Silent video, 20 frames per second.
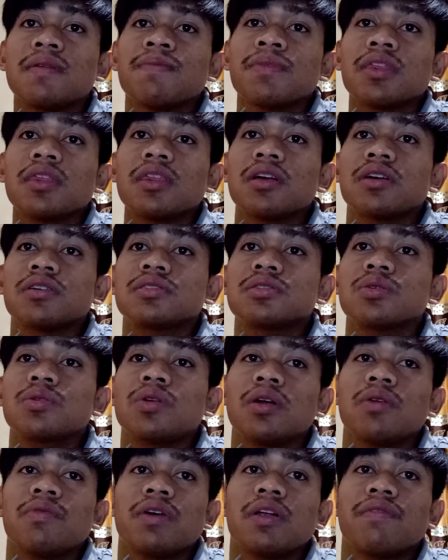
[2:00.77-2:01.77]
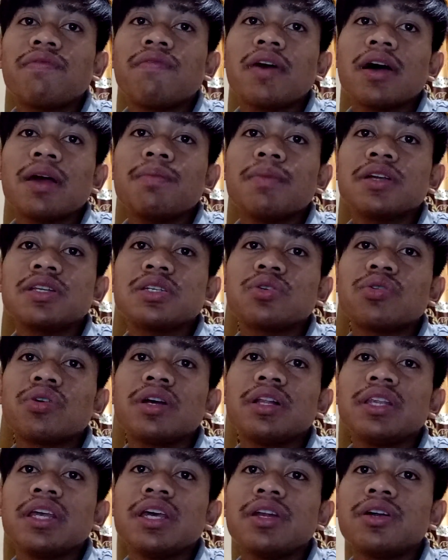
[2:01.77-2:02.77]
the student will find
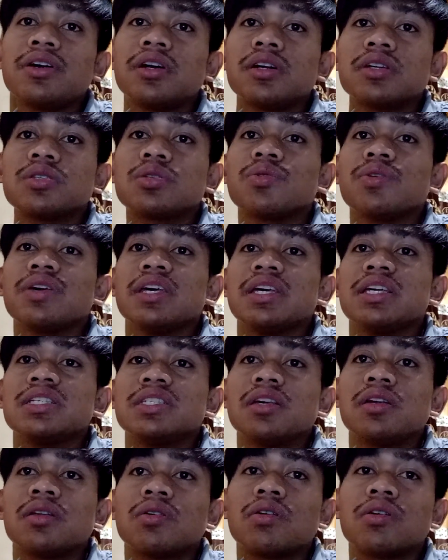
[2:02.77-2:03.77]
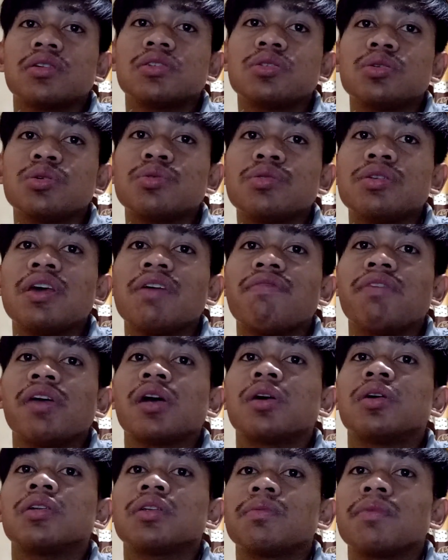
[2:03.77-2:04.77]
material neither too easy nor too
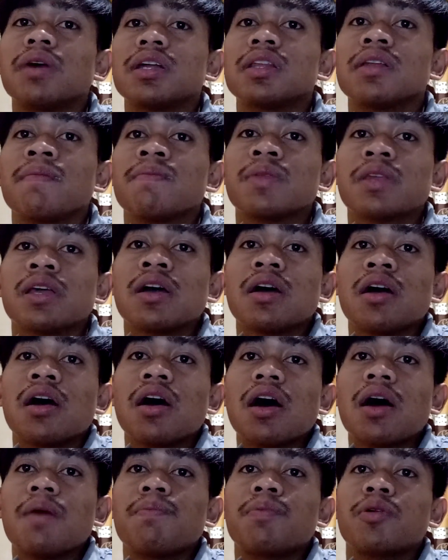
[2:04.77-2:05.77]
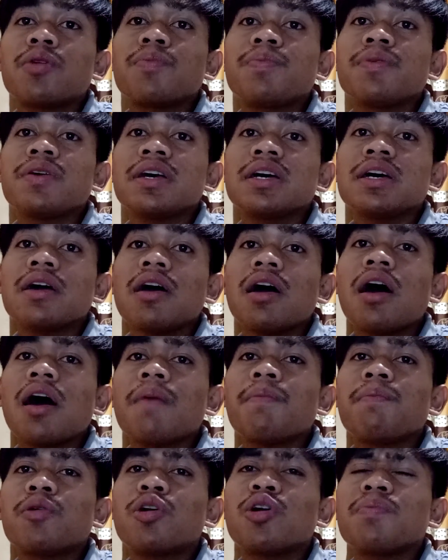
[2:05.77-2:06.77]
difficult, but
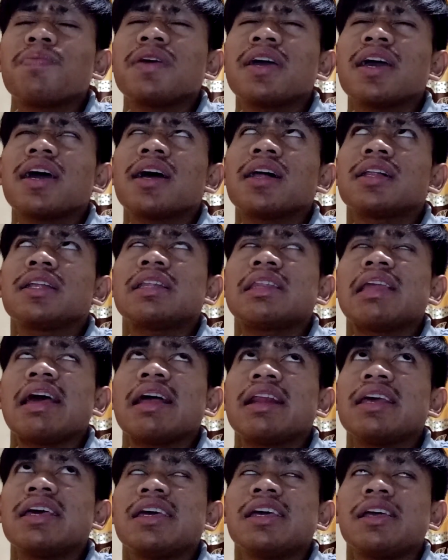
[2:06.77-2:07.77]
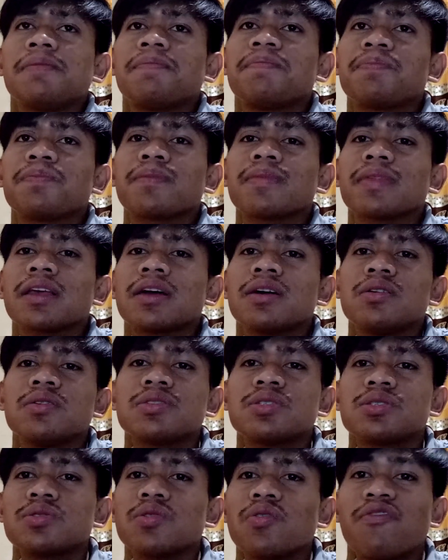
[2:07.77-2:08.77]
appropriately.
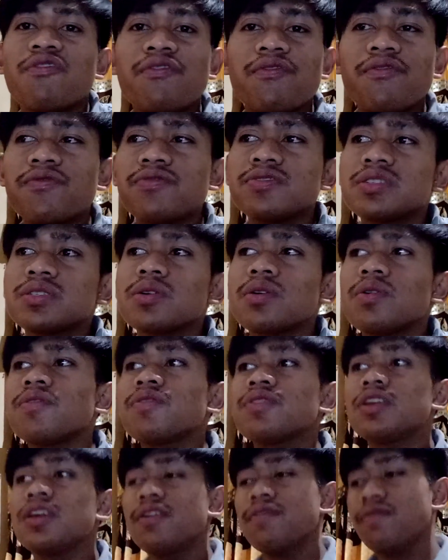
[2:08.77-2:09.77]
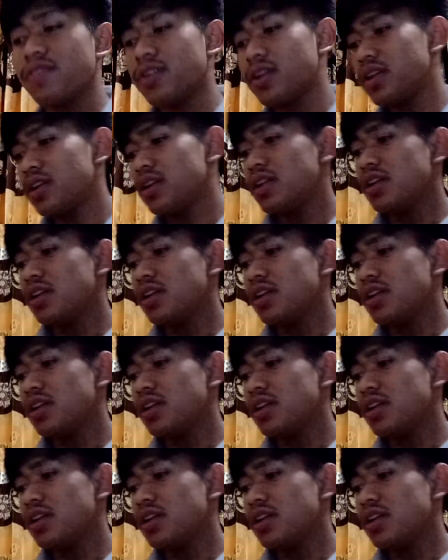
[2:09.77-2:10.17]
So different